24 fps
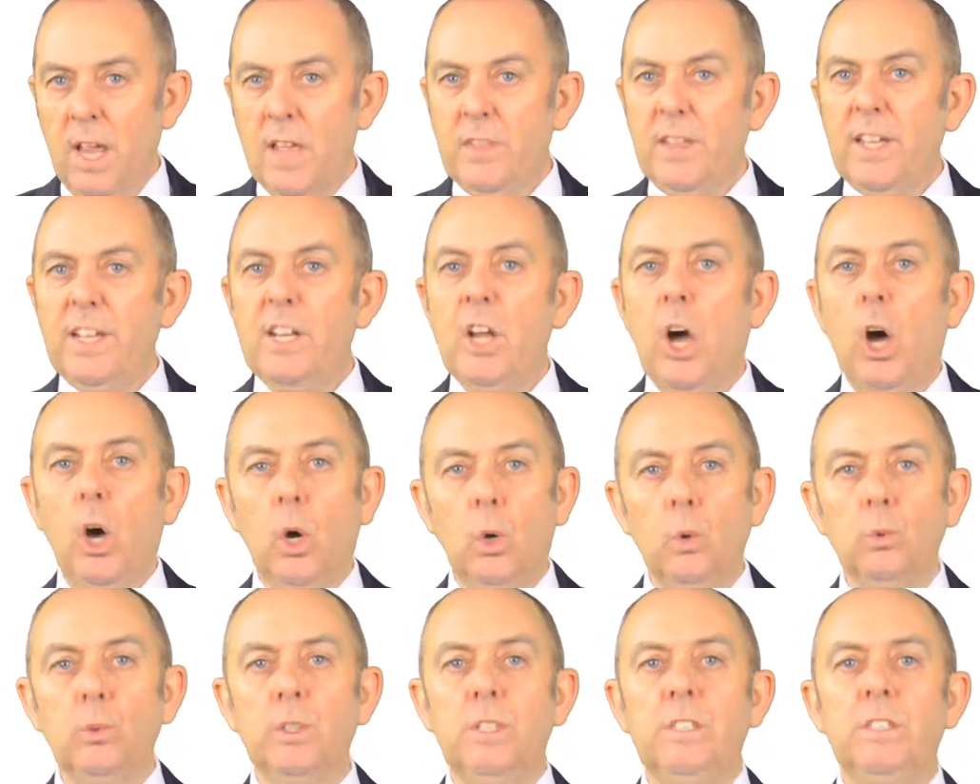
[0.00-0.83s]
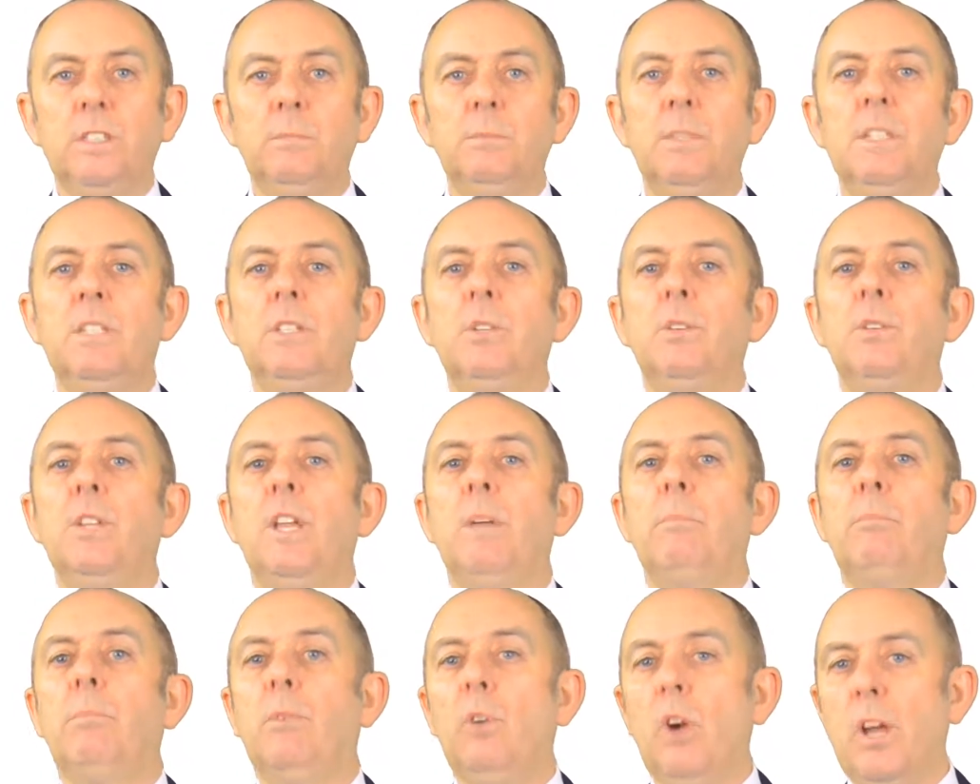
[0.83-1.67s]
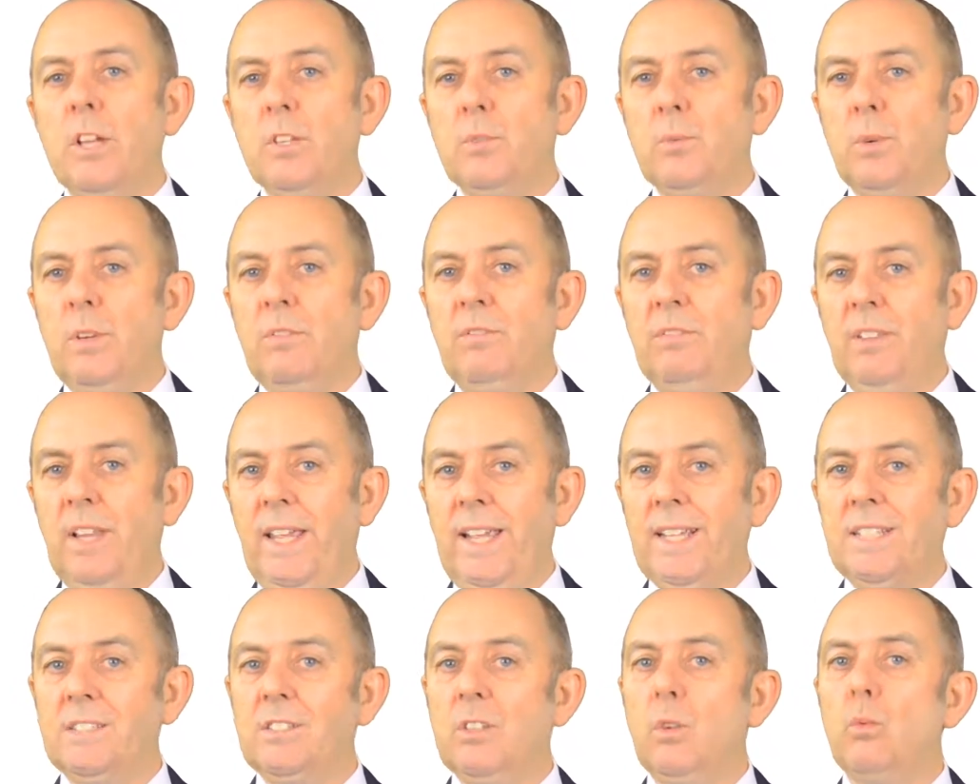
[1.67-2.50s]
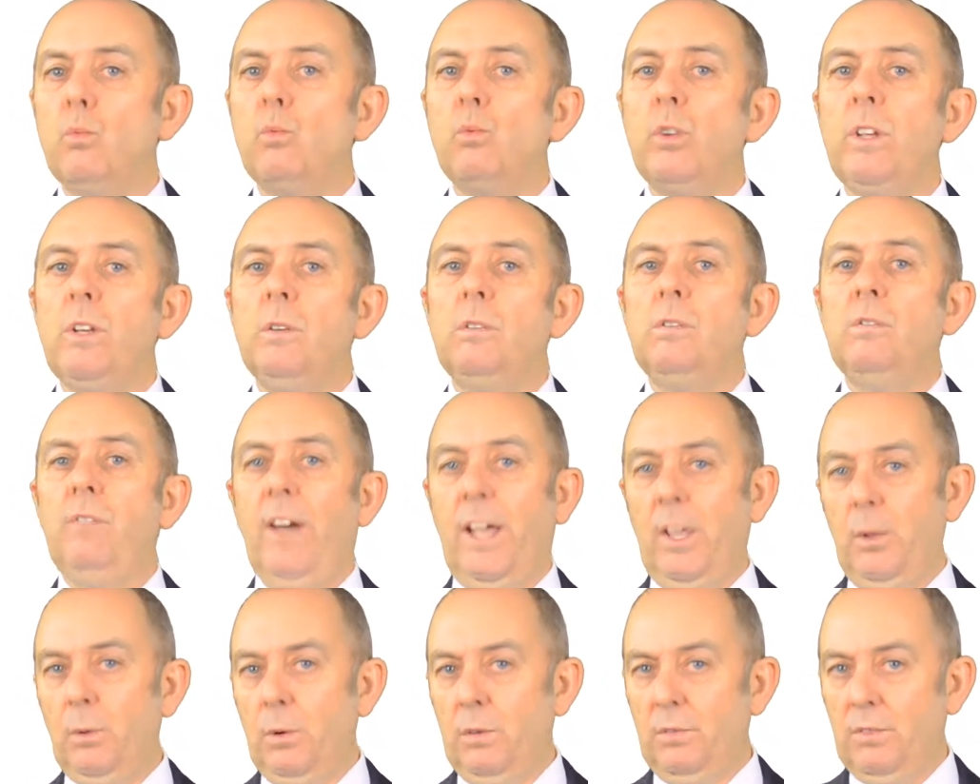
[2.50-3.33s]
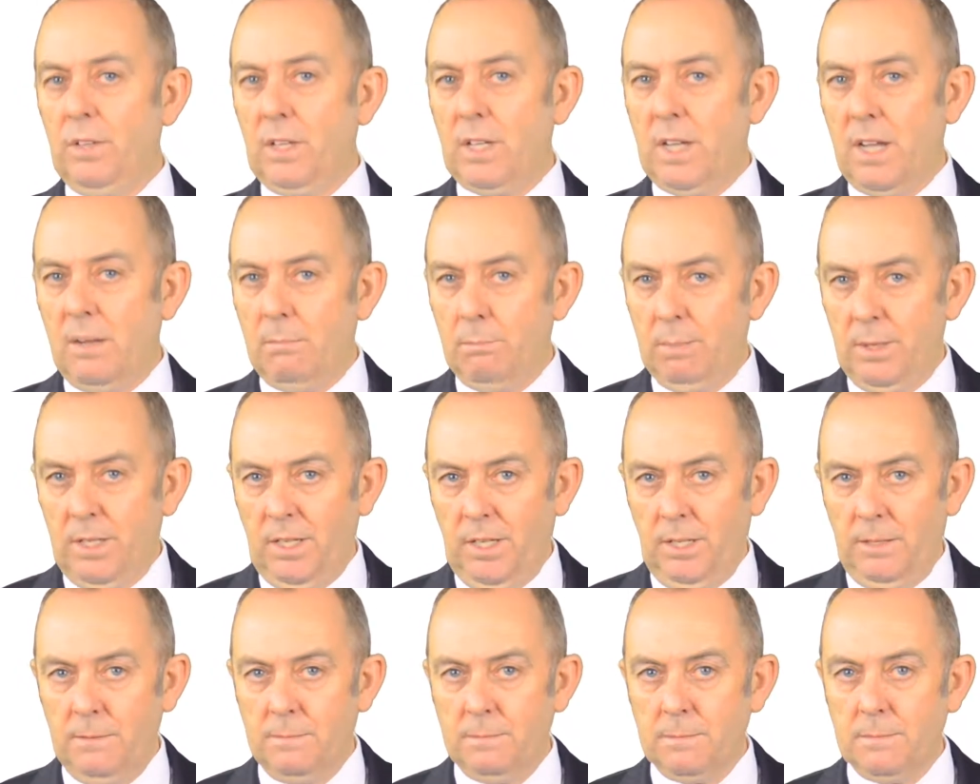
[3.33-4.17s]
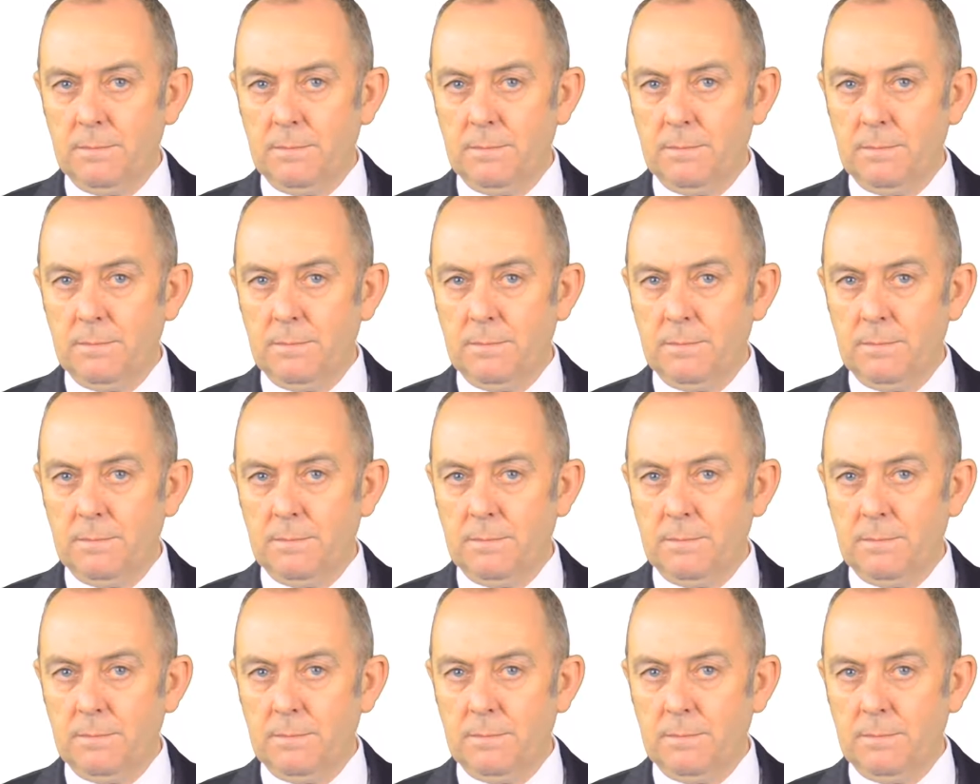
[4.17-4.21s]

then holding them until their price reflects the real value of the company.